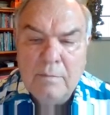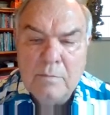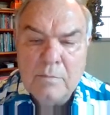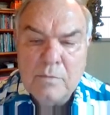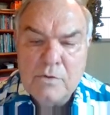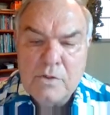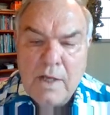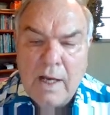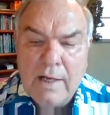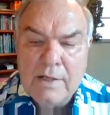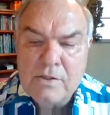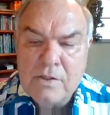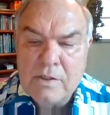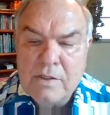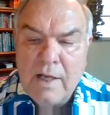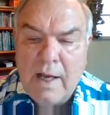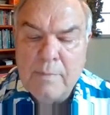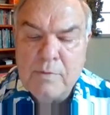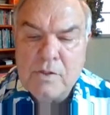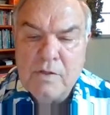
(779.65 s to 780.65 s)
size and
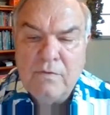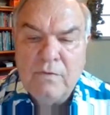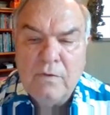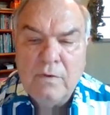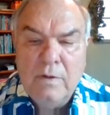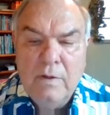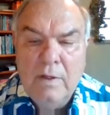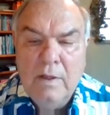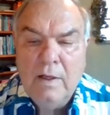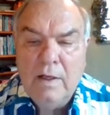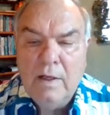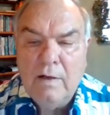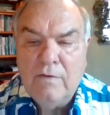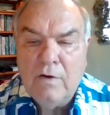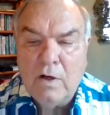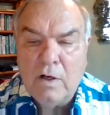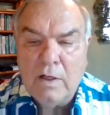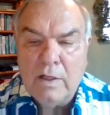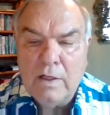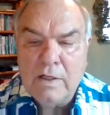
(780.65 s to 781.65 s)
types of
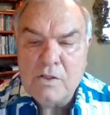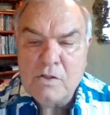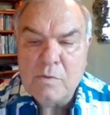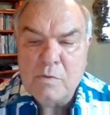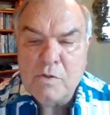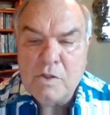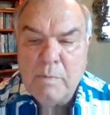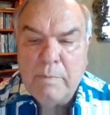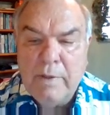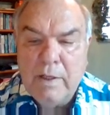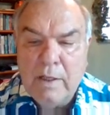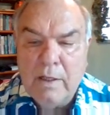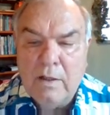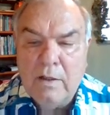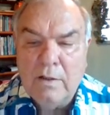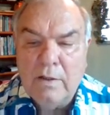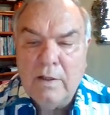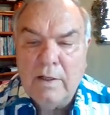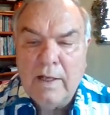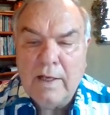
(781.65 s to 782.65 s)
organisms depending
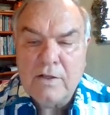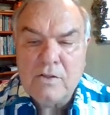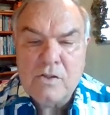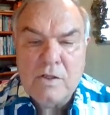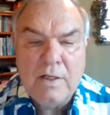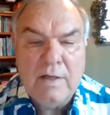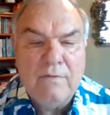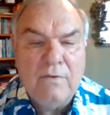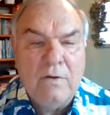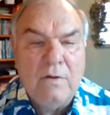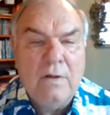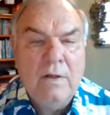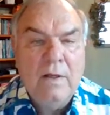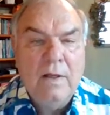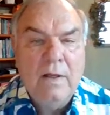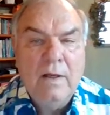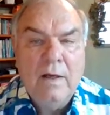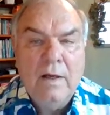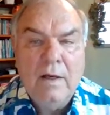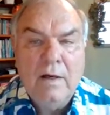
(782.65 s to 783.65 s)
on the next level
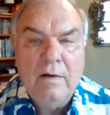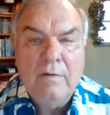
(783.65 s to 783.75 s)
of